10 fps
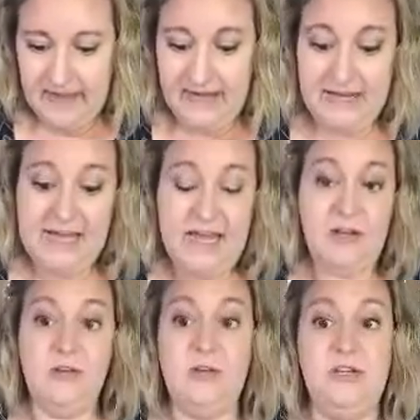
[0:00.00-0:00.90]
And
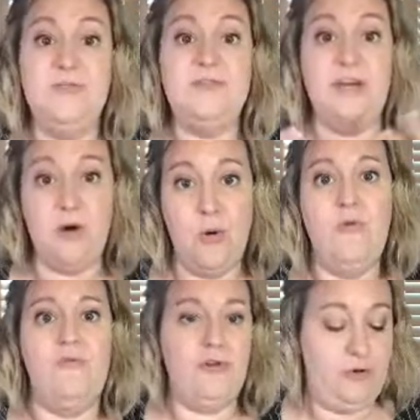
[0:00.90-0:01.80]
again, you can use it
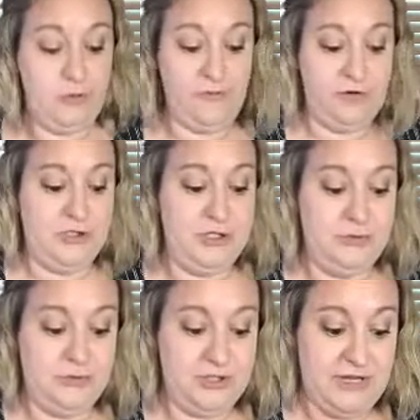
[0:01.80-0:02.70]
over and over
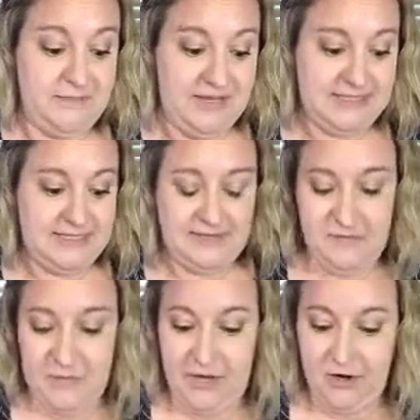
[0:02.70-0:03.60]
too, so that makes it
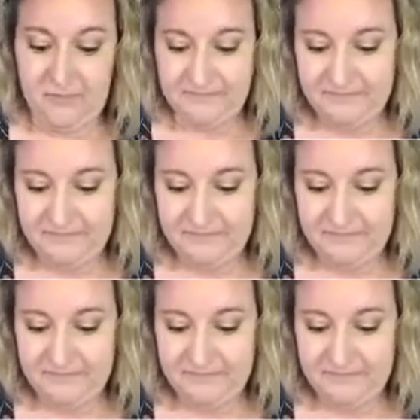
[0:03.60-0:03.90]
even better.